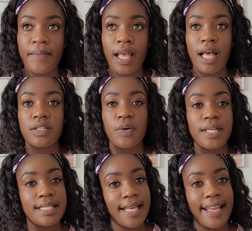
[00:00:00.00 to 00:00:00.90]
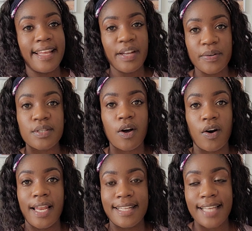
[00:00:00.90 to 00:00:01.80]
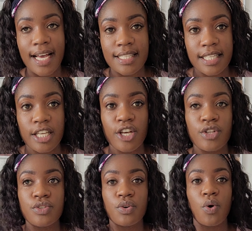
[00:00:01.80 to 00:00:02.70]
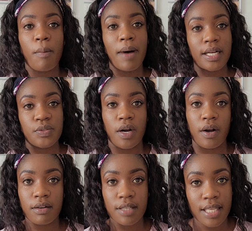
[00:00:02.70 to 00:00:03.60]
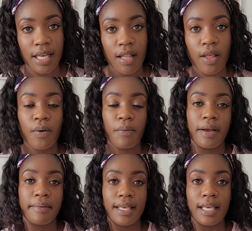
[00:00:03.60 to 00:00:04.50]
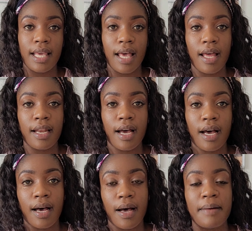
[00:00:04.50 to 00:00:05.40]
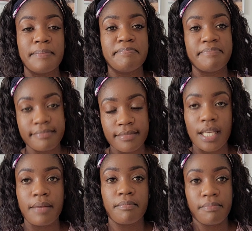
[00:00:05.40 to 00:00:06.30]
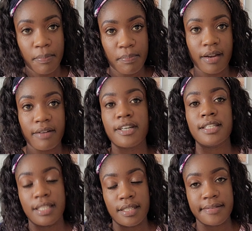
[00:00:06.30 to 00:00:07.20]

So we decided now to call a taxi to go back to our hotel where we can um, prepare for dinner